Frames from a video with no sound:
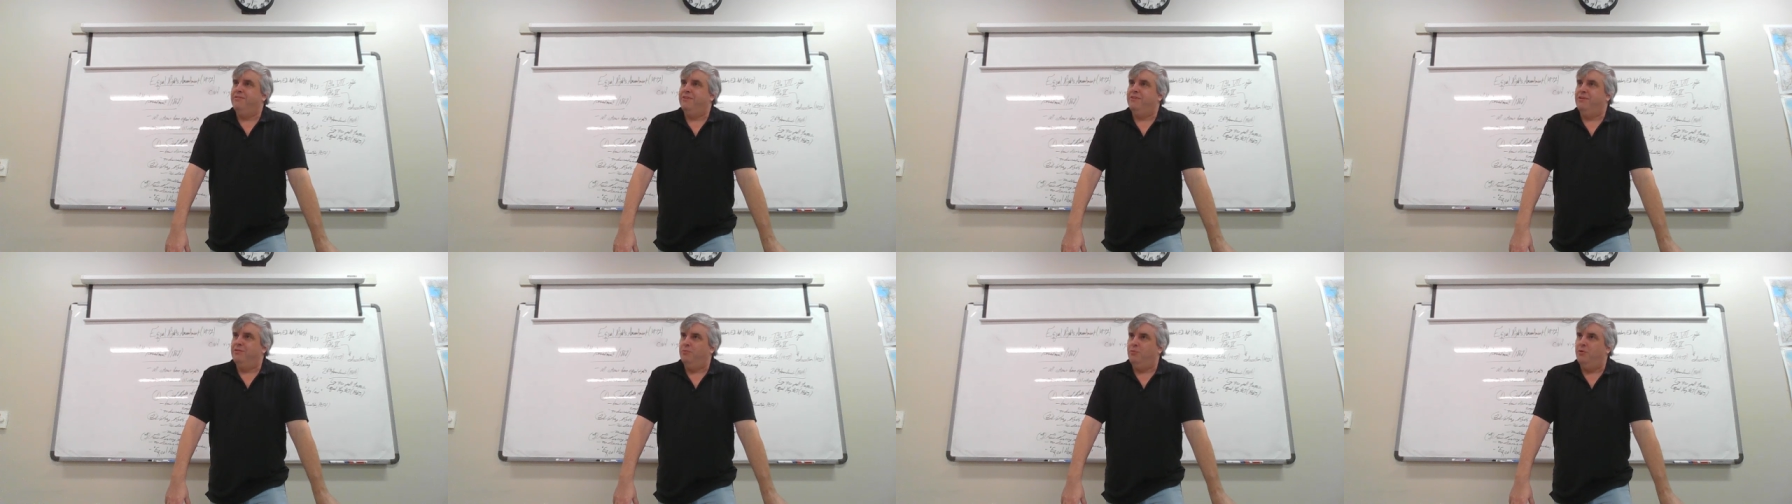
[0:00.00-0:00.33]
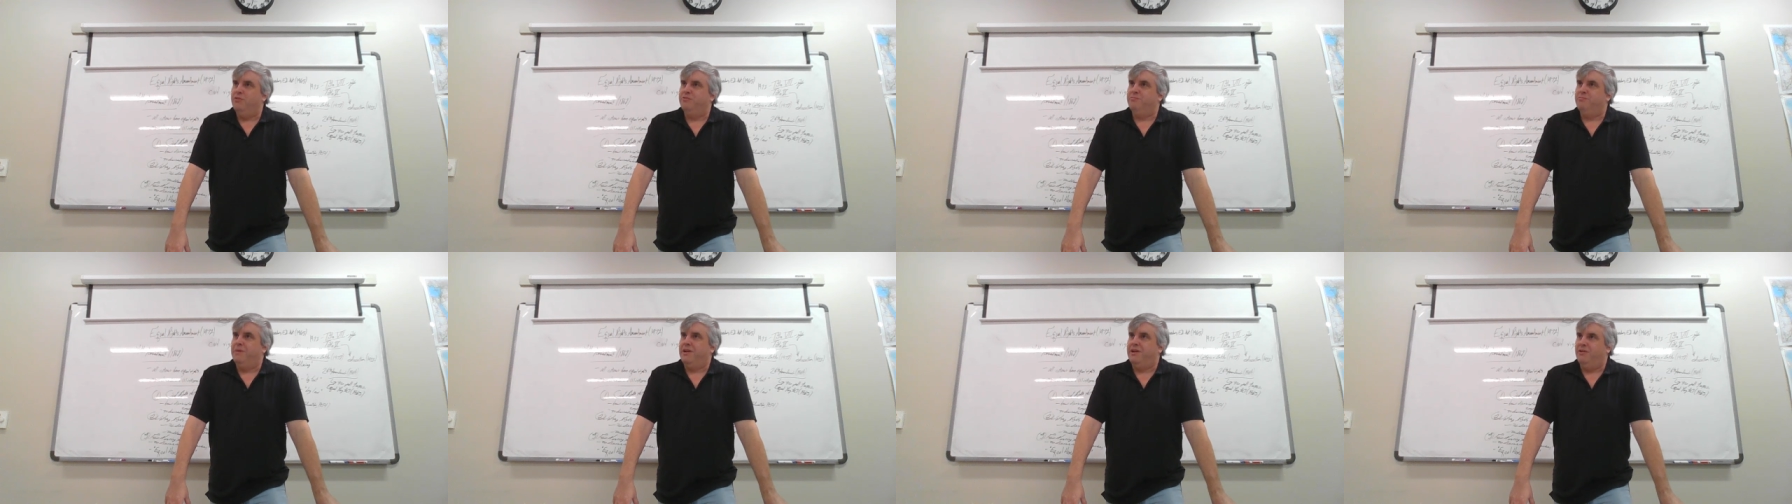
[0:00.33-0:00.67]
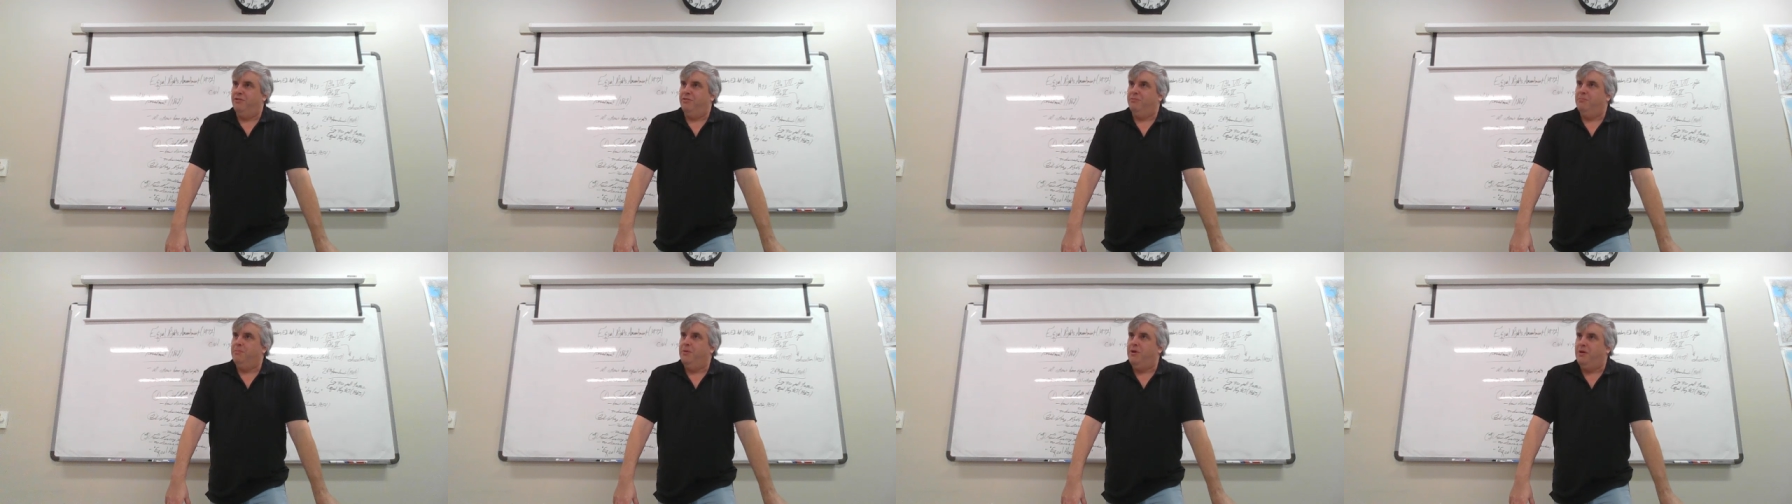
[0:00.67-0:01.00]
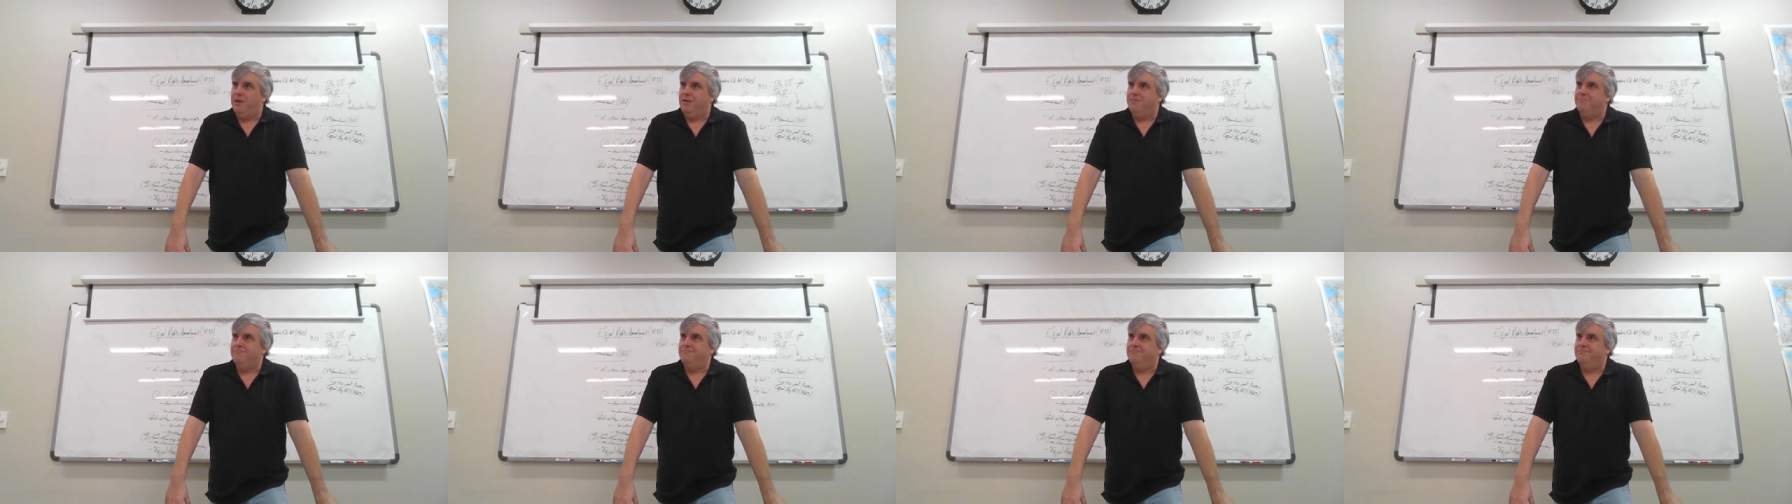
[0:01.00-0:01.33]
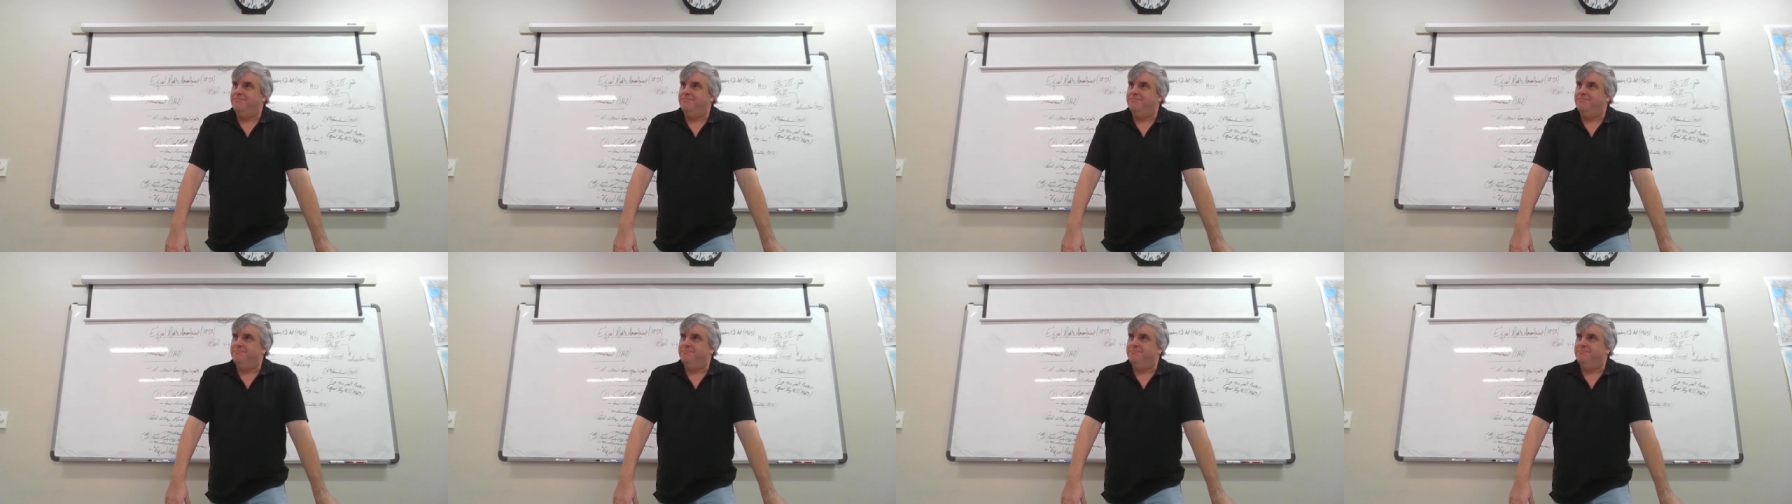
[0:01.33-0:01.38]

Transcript: if they're the ones making all the money.